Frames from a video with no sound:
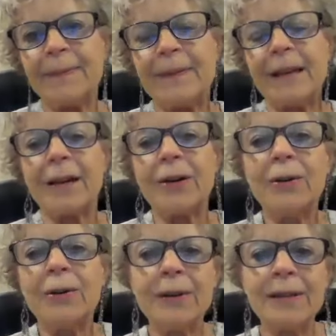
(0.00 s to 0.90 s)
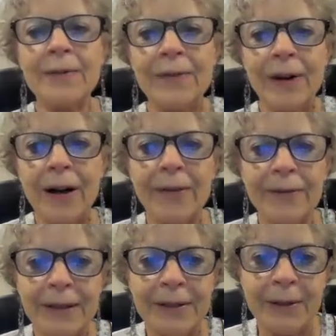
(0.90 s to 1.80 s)
like who's
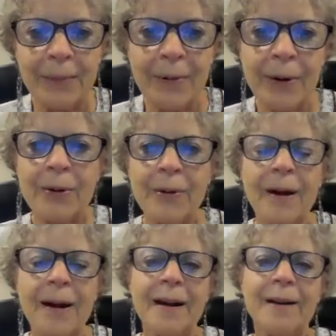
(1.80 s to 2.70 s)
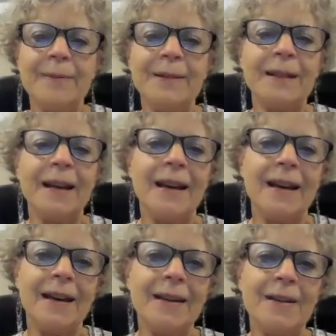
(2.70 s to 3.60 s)
involved in your programs
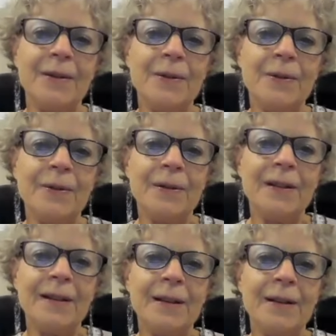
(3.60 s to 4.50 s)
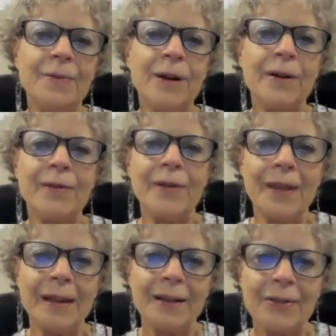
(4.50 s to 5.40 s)
and the wonderful
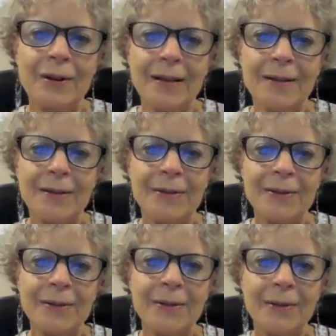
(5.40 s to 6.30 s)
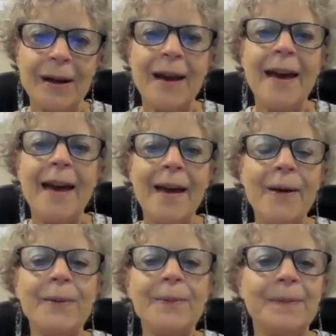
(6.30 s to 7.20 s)
things you guys do to
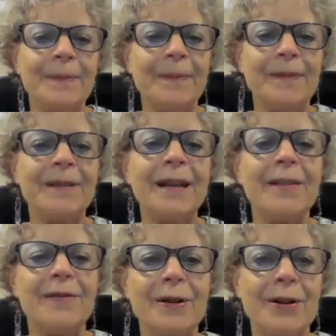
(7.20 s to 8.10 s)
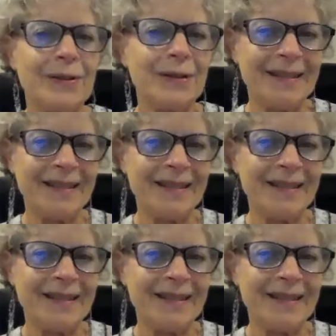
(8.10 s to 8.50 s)
help divert,